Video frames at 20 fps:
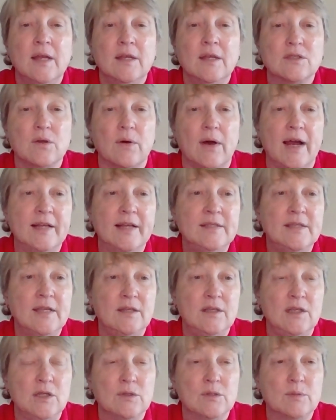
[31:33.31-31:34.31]
So I
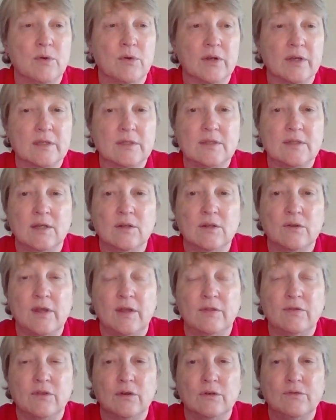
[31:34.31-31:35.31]
tend to use more extender
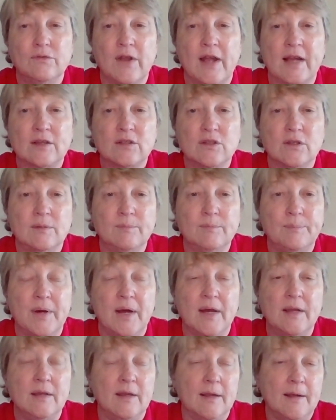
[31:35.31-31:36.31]
than 3rd fraction,
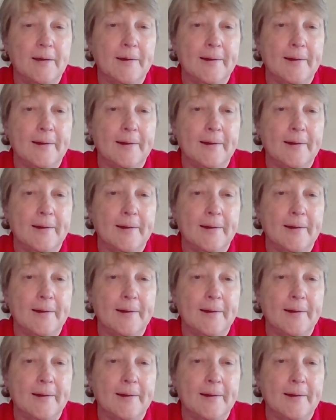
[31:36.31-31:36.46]
but